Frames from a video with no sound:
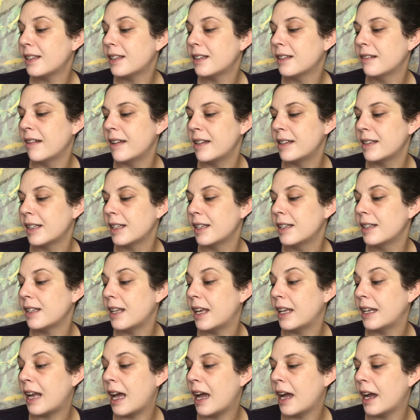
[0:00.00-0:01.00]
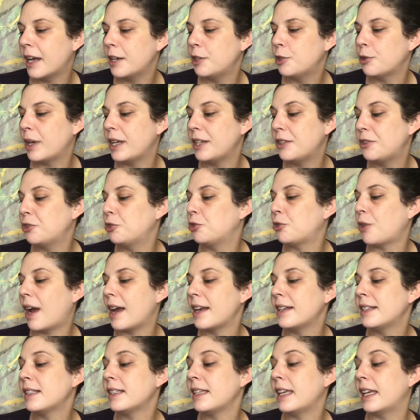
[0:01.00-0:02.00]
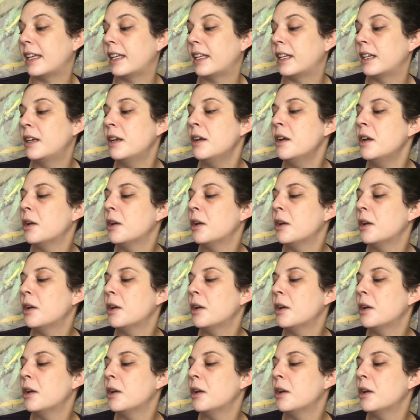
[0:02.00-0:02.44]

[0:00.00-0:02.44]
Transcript: cleanses, and hydrates dry skin,